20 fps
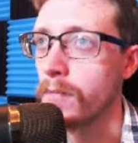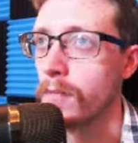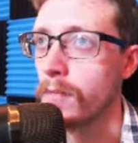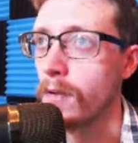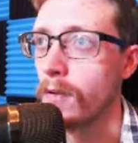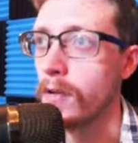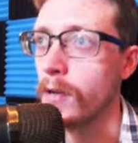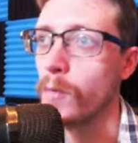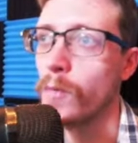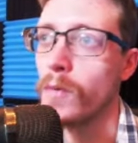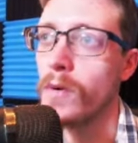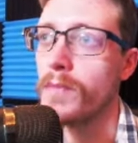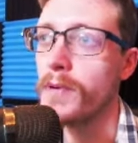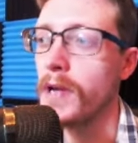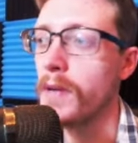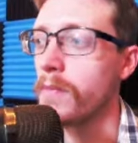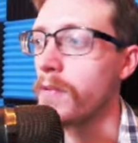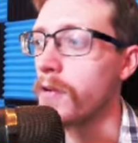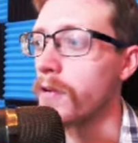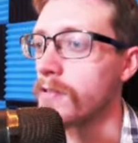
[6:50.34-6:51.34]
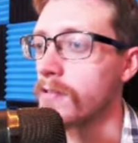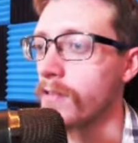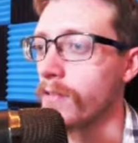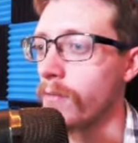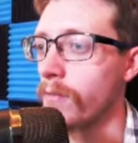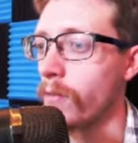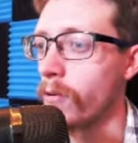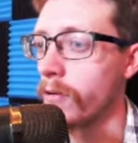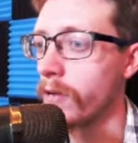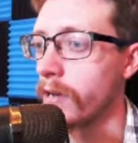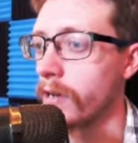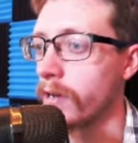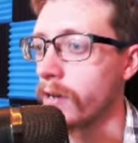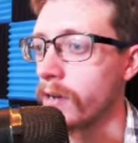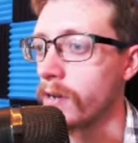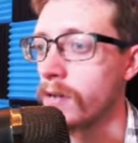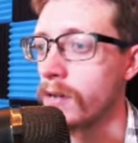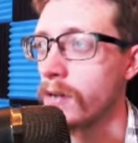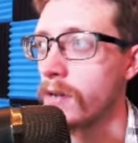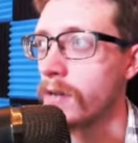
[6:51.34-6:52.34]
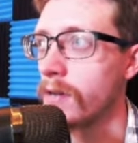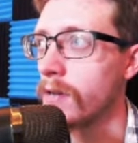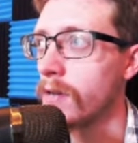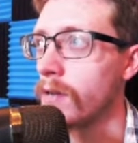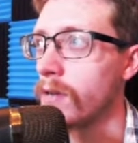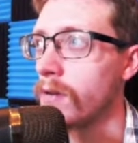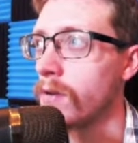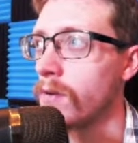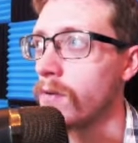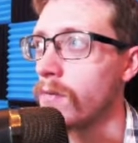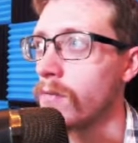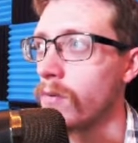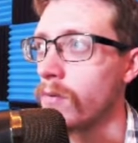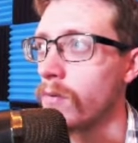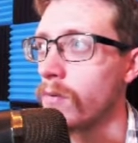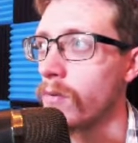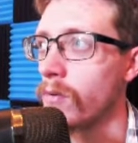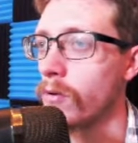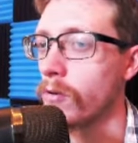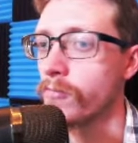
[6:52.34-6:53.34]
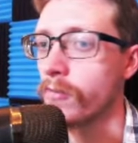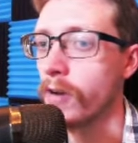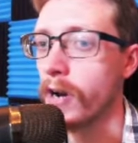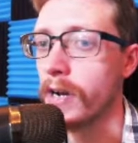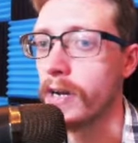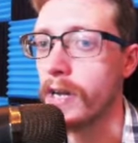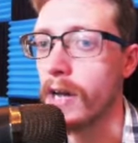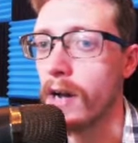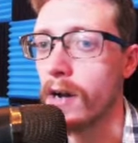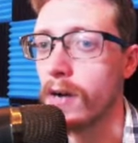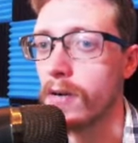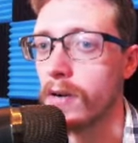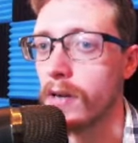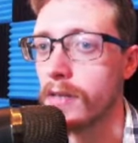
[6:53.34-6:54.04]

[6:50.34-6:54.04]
Okay, we'll pay bills in the morning. Or right now.